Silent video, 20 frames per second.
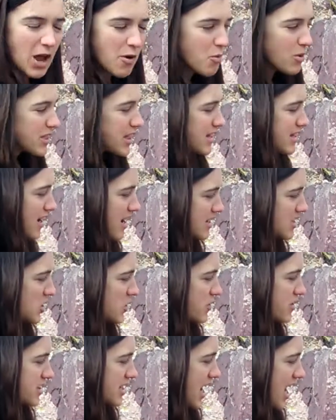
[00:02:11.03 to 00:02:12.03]
And what that
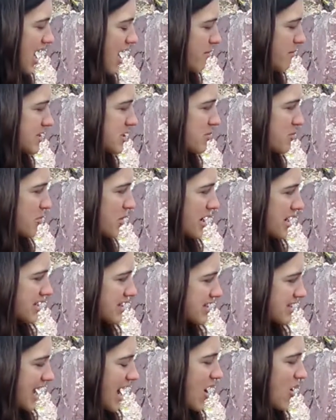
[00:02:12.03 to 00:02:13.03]
does over time is it
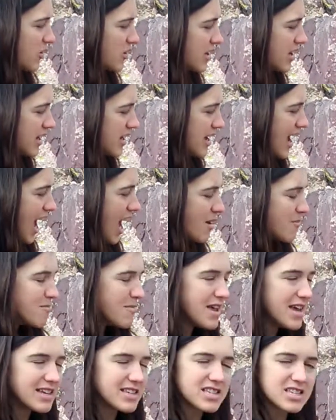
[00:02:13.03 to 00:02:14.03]
breaks it down
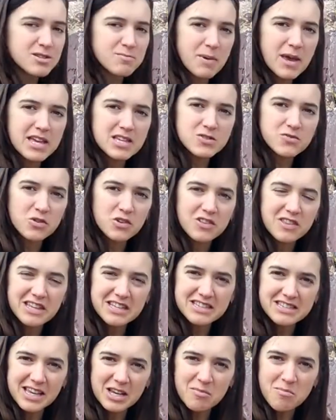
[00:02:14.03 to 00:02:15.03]
and makes space for
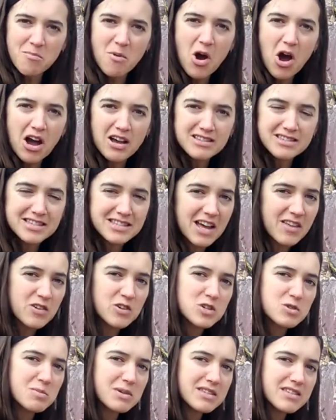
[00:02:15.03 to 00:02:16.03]
things like moss and
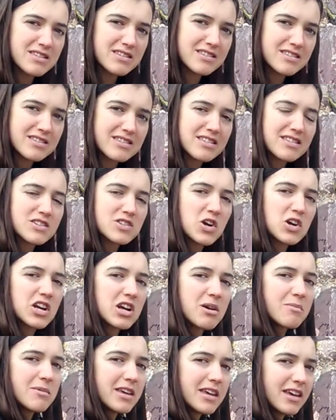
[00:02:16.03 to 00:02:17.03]
other species to
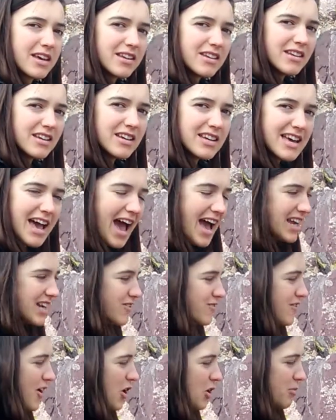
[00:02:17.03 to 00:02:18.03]
start coming in
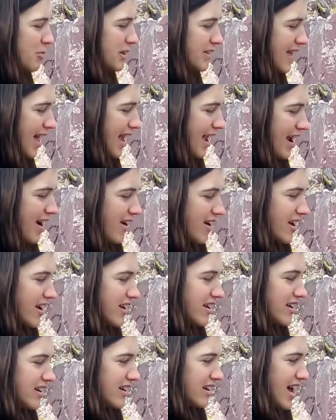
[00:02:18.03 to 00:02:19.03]
and developing that
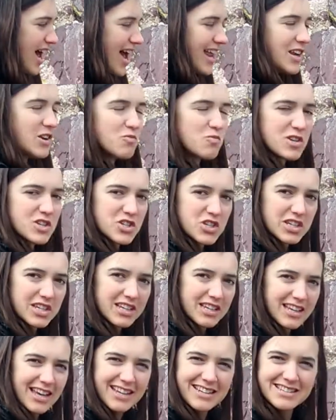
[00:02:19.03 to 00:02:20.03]
area and
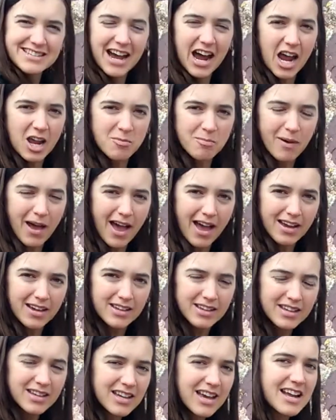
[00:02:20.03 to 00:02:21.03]
enriching it and dying
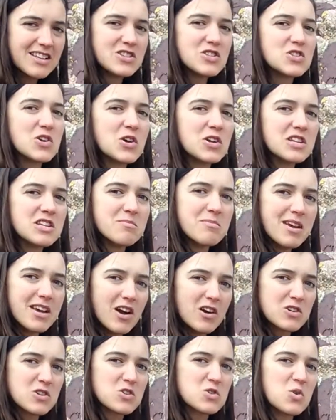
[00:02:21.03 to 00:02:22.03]
back and starting to
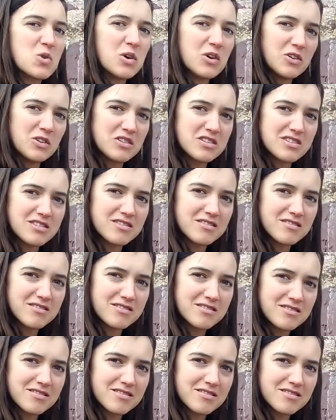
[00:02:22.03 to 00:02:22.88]
make our soils.